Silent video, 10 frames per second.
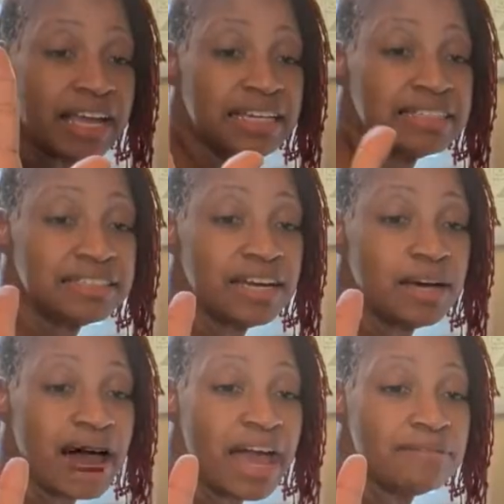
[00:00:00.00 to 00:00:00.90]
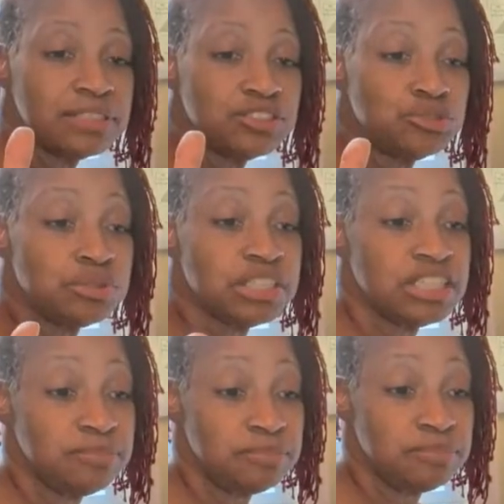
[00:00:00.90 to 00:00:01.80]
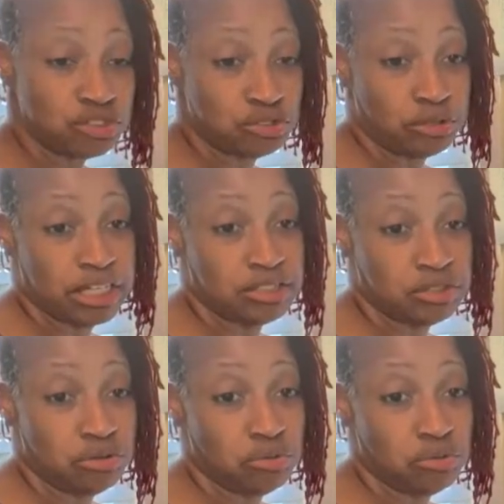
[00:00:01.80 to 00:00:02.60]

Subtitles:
end up having to keep it straight.